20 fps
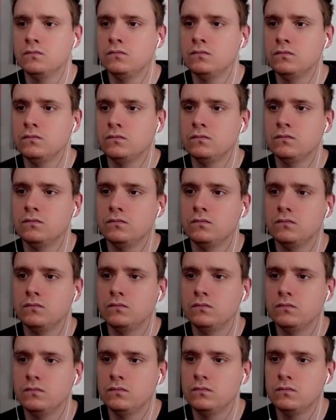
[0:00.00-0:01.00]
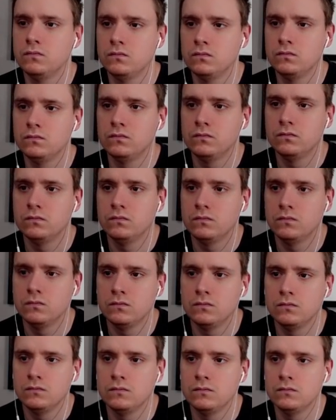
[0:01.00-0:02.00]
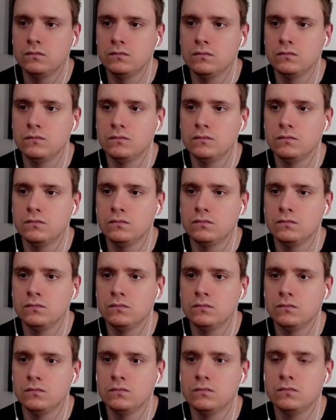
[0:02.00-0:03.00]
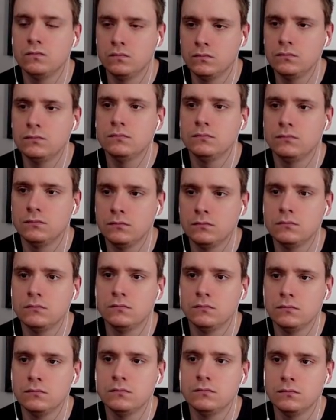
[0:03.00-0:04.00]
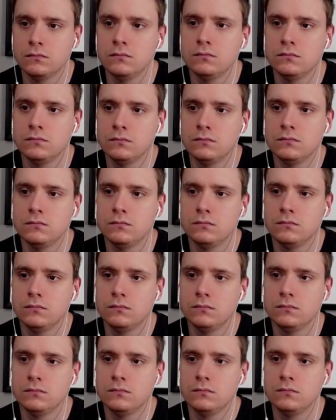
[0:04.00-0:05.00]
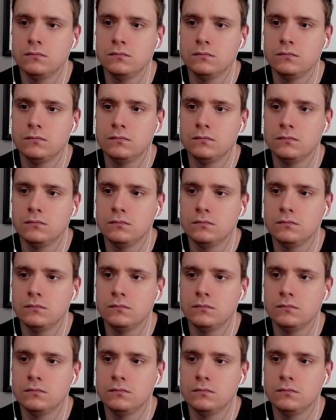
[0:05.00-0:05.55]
[no speech]